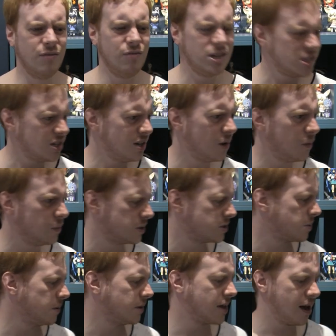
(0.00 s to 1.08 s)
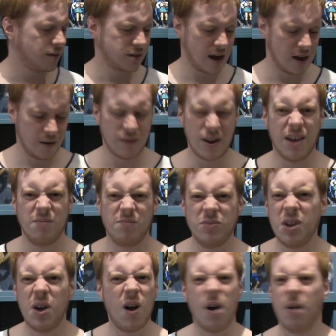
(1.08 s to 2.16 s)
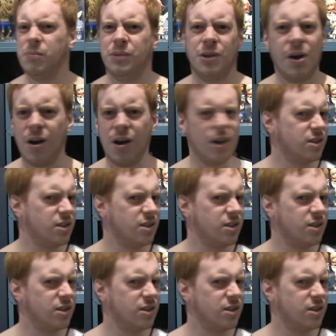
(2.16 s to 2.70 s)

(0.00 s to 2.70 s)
originally it was something that I was kind of like, no,